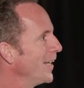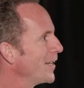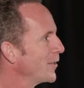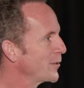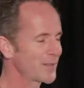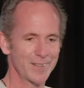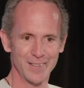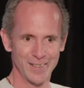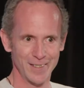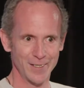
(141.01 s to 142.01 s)
yeah there's
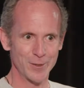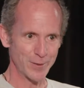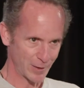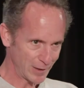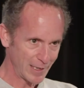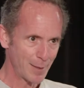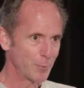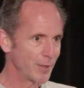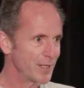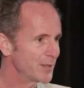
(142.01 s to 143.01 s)
there's the
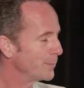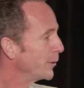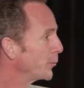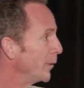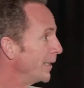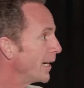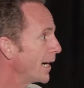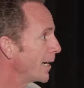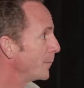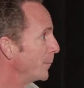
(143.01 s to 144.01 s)
collaboration between
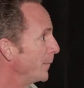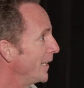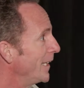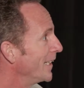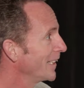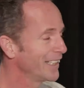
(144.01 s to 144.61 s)
Chaim and me